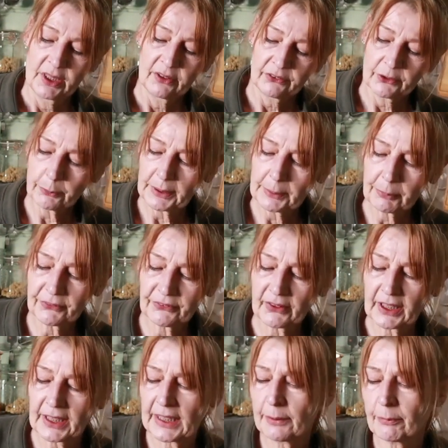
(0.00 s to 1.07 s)
Some people
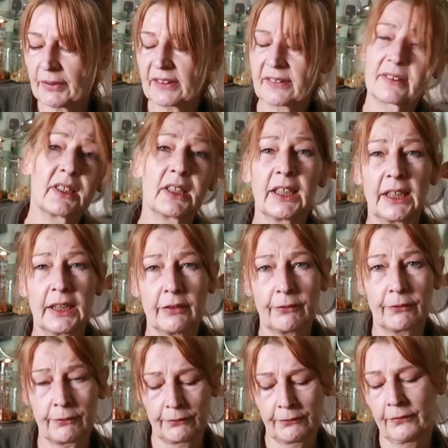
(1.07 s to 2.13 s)
say keep this
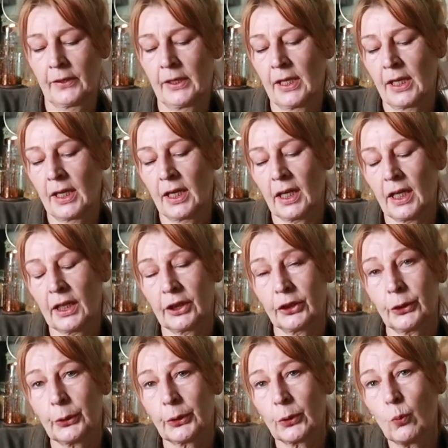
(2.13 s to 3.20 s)
leaf
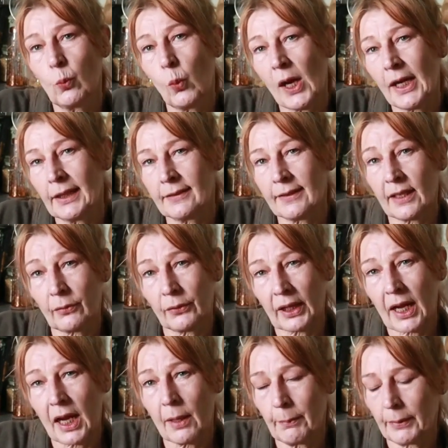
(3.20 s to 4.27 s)
and you can weigh down the
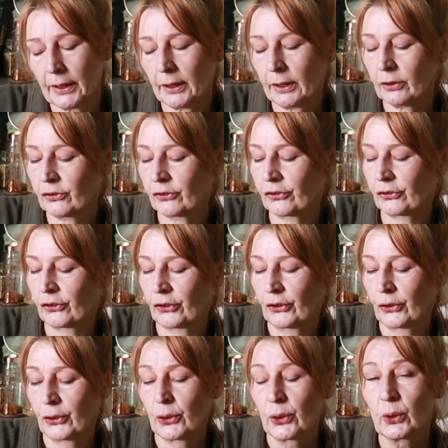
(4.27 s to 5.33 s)
cabbage
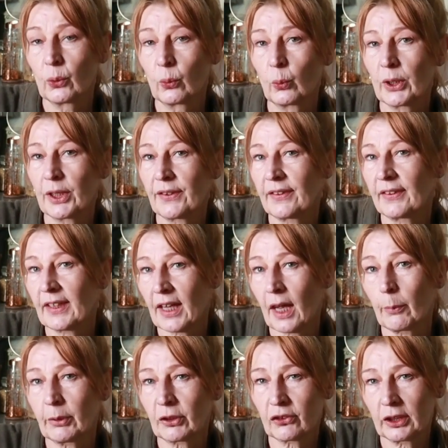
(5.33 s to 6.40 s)
with the
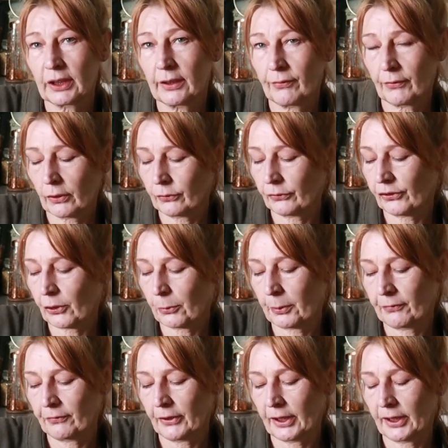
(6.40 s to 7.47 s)
cabbage leaf on top
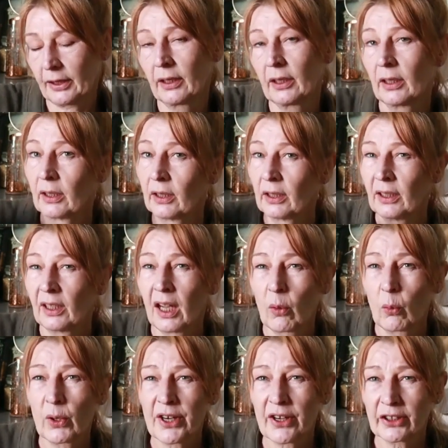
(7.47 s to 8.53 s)
of it.
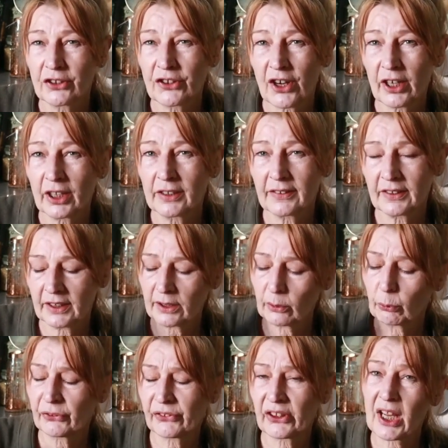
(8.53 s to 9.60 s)
When I tried it,
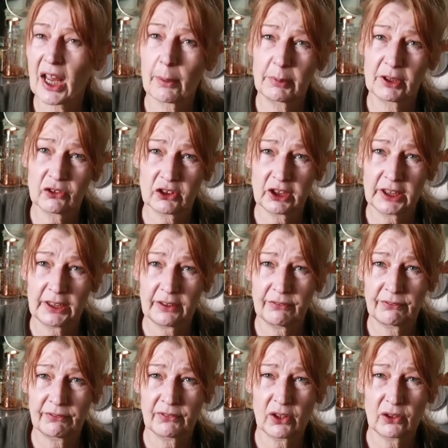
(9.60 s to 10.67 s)
it was the cabbage
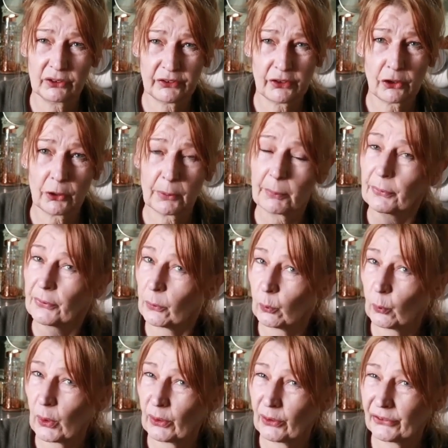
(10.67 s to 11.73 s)
leaf on top
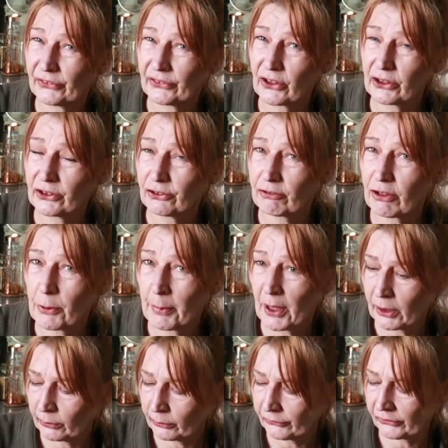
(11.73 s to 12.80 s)
that started to grow
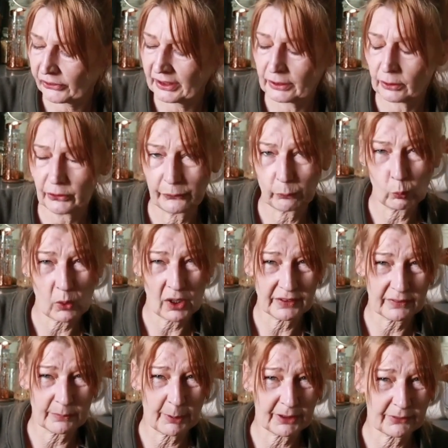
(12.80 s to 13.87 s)
mould, little
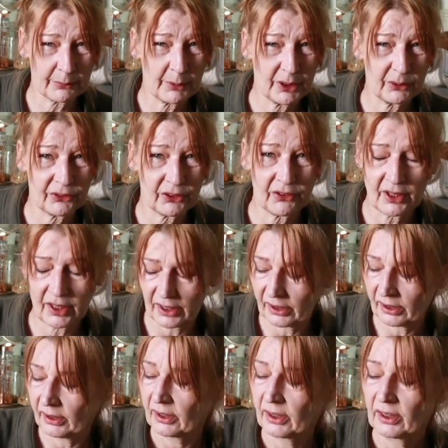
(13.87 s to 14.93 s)
white specks of mould on there.